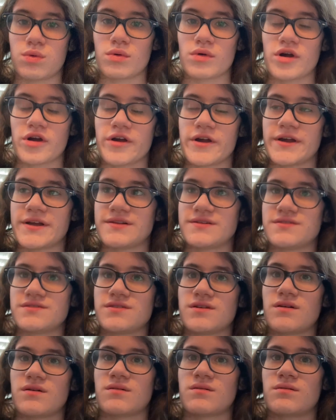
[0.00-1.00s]
Alright,
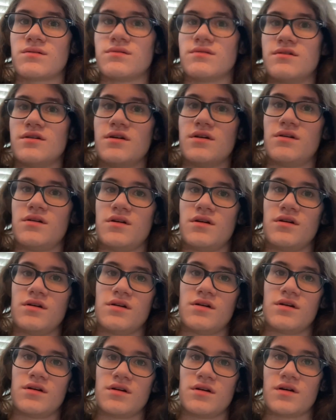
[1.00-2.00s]
so
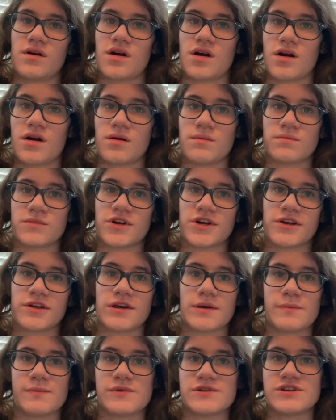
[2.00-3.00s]
I'm
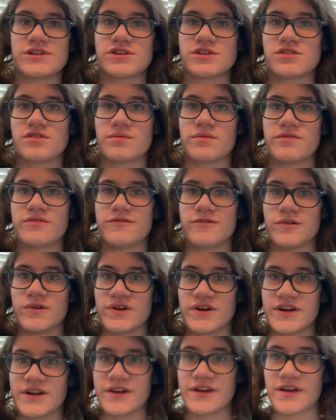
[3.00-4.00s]
currently position number
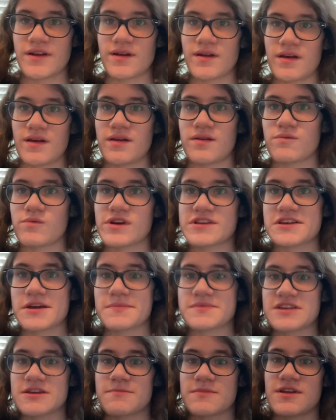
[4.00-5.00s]
four and wait time
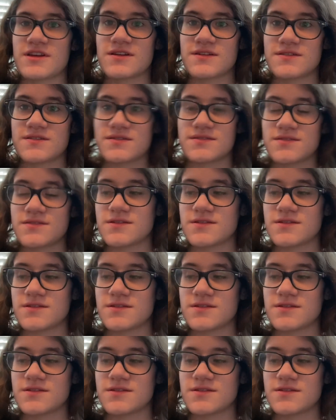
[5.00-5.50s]
is eight minutes.